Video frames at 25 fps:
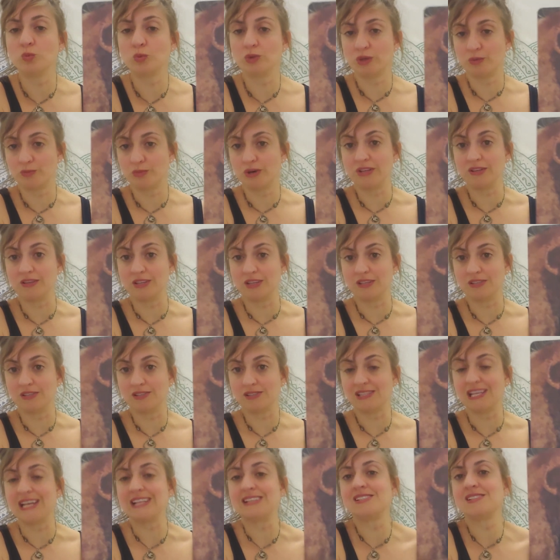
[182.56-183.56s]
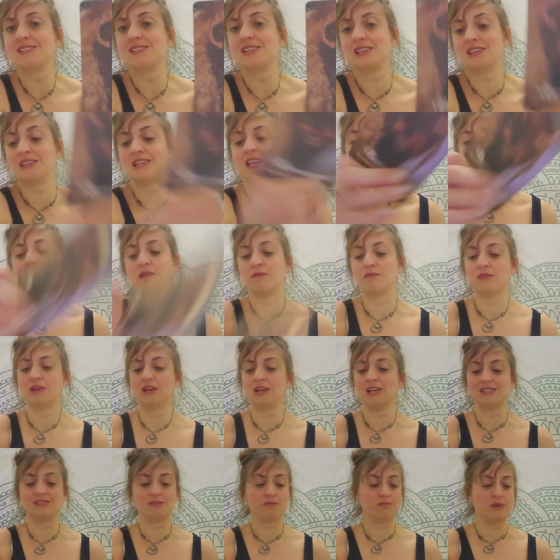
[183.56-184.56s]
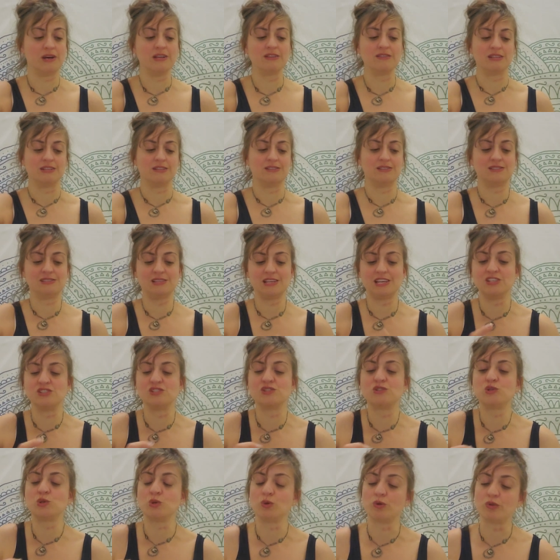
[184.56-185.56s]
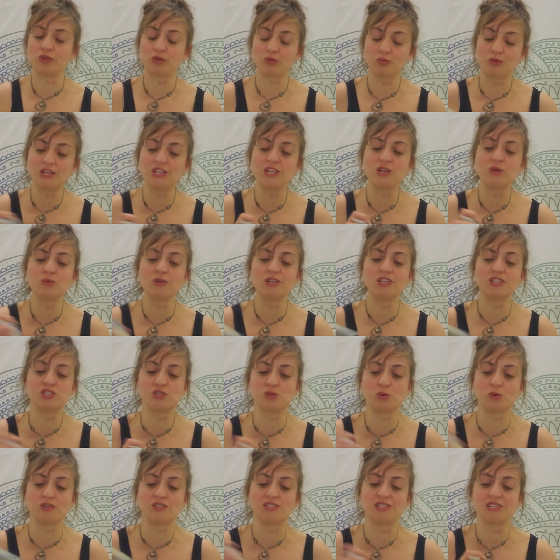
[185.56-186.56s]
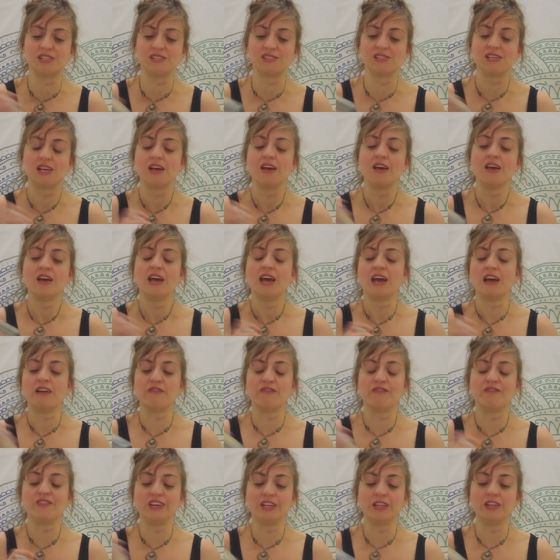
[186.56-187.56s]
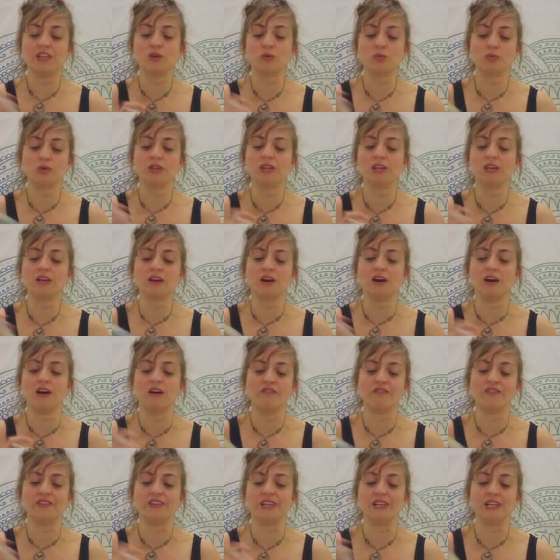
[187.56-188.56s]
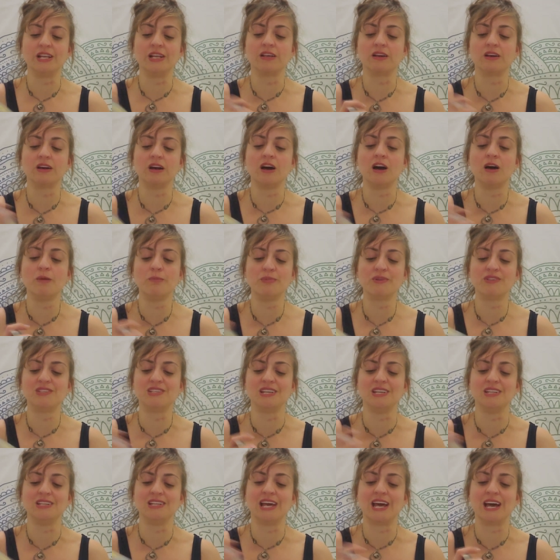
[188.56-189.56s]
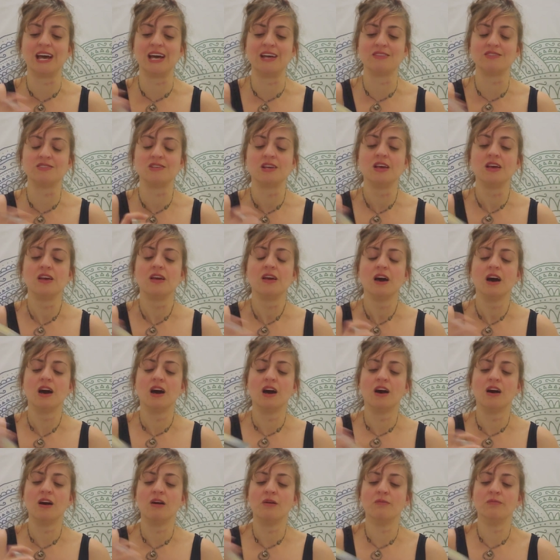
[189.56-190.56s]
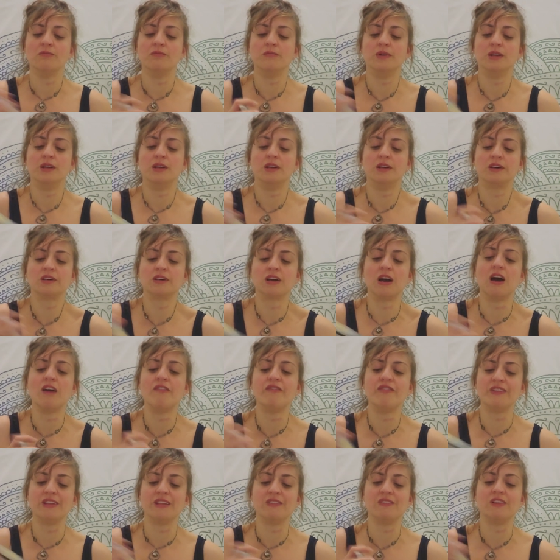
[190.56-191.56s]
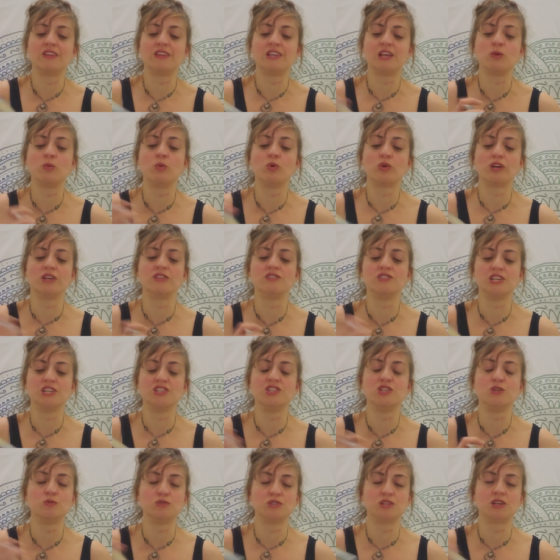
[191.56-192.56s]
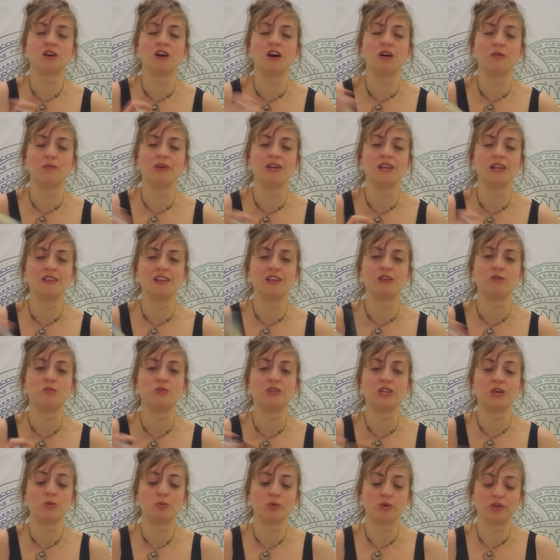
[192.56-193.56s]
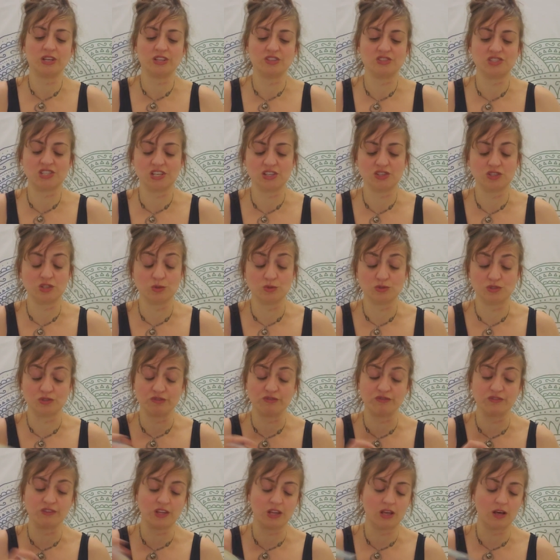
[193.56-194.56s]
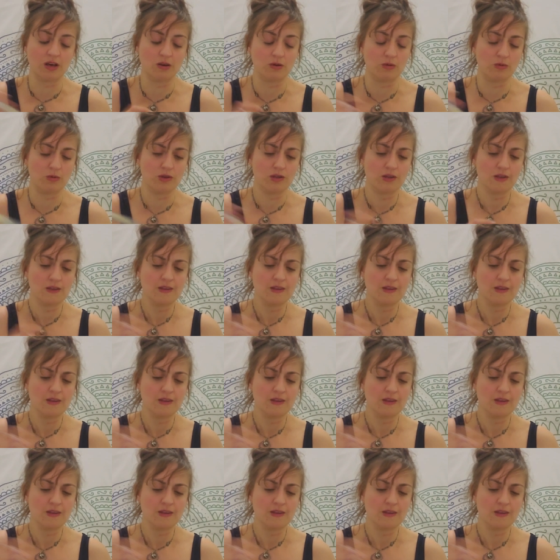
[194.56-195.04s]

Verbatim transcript: with abundance. That's the theme is abundance, is your 3D resources and feeling really confident and competent at um, confident that they will continue to come in and they, they will continue to flow.